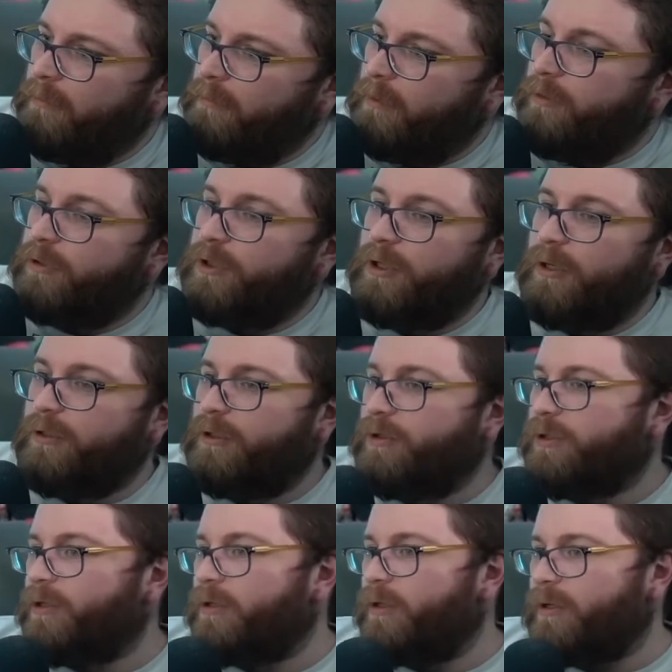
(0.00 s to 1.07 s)
You
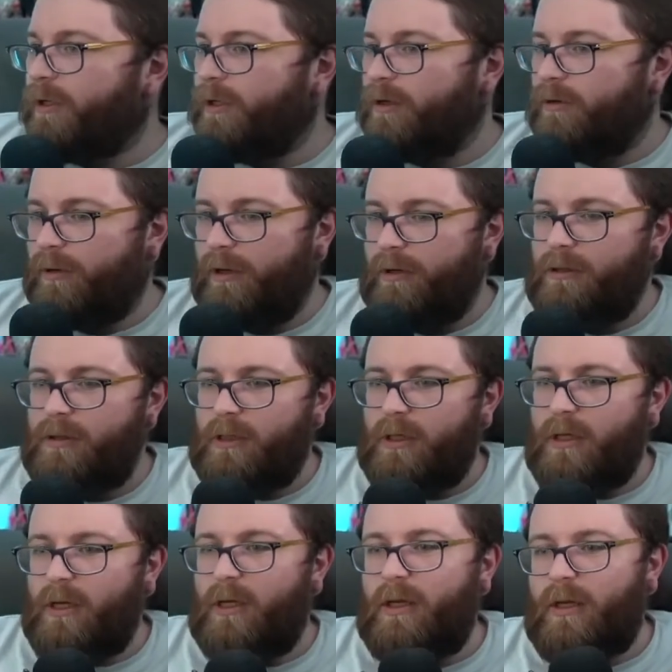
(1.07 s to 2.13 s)
should look into it.
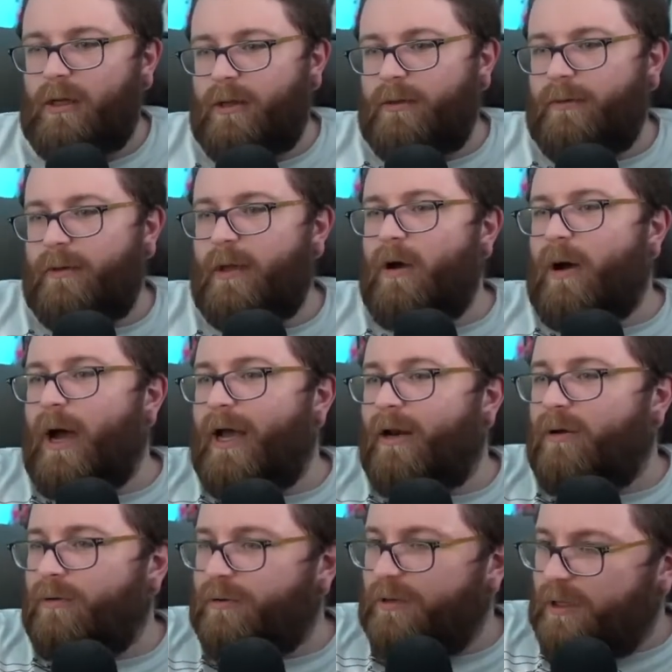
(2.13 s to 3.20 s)
No, I
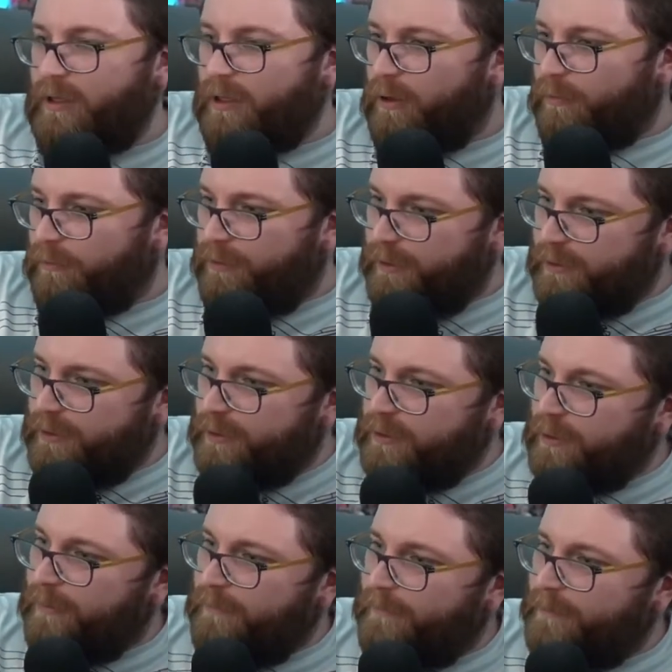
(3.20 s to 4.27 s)
don't no, this
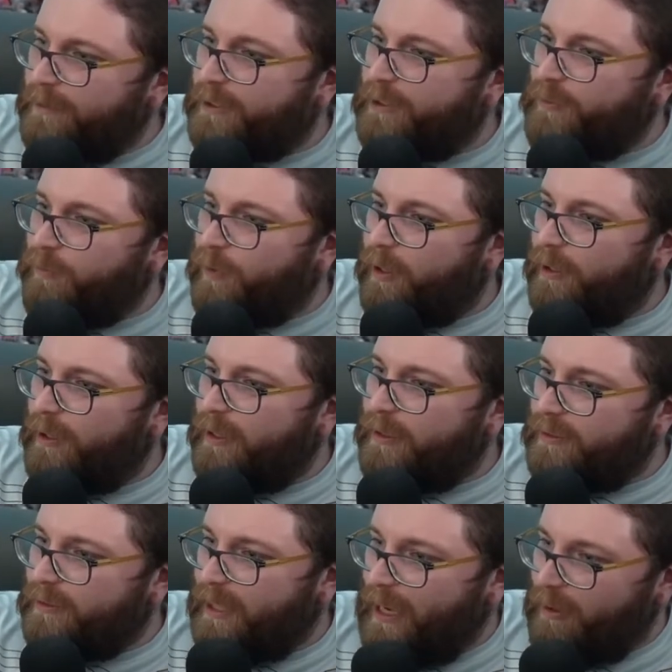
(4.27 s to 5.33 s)
is what
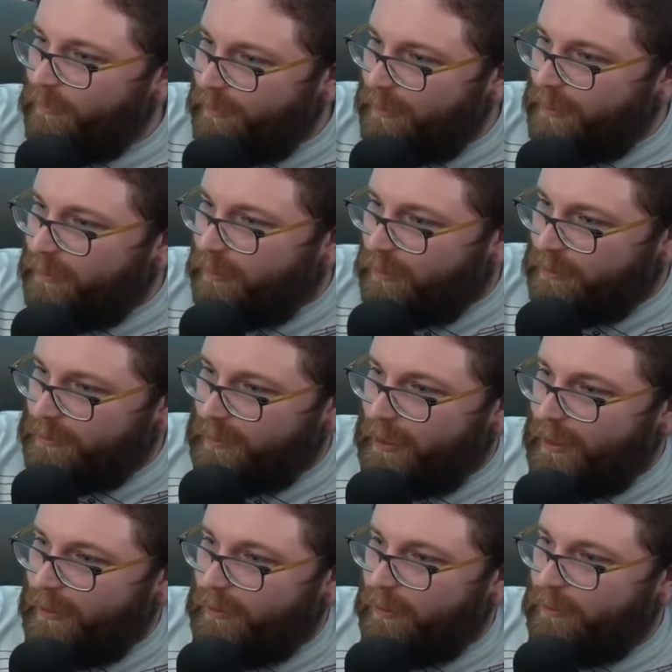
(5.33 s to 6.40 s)
integrity looks
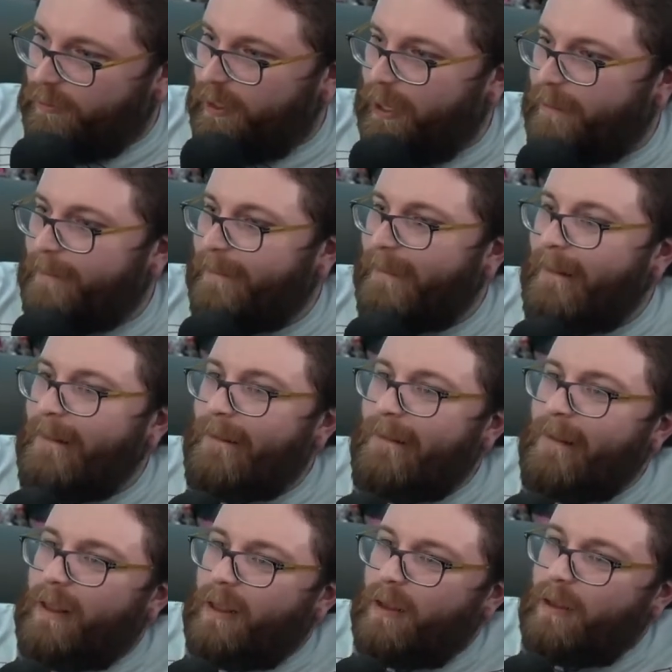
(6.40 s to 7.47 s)
like, okay?
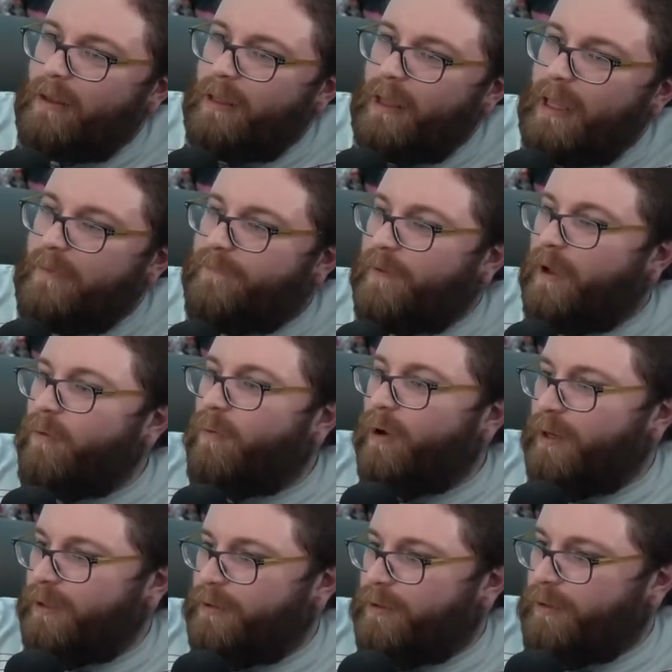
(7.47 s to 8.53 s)
If I
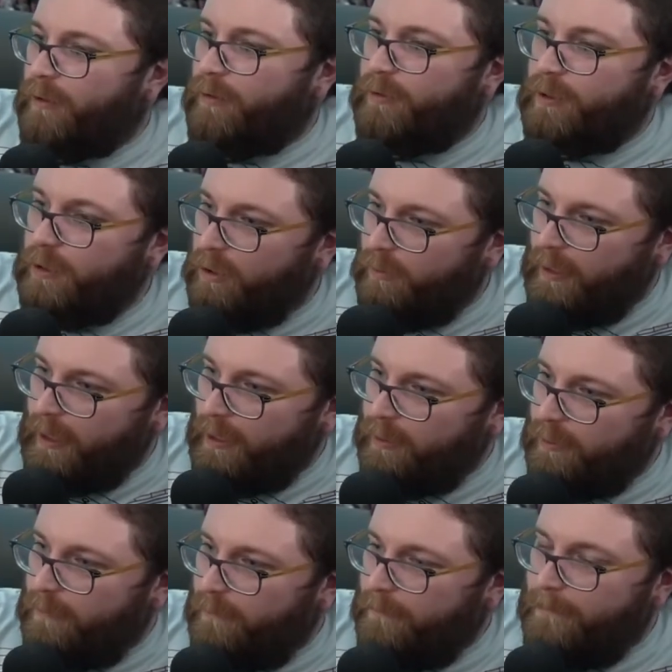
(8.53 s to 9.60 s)
wanted to, you know what I
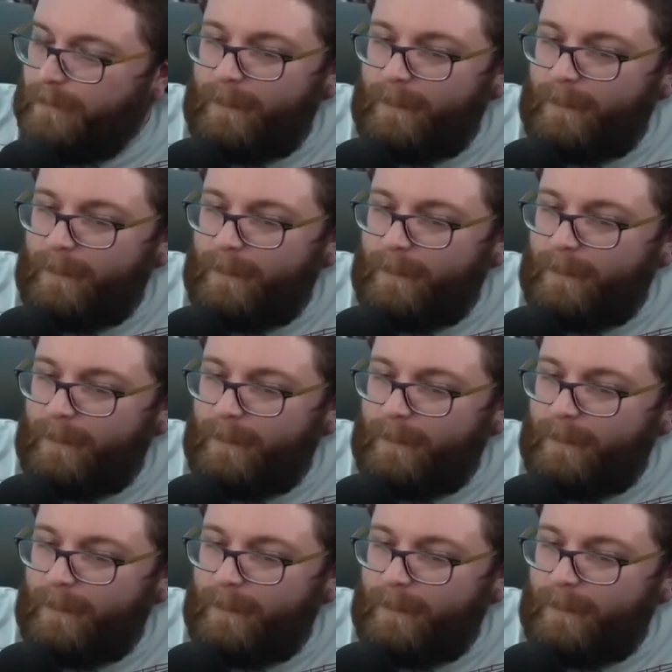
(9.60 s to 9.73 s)
could do?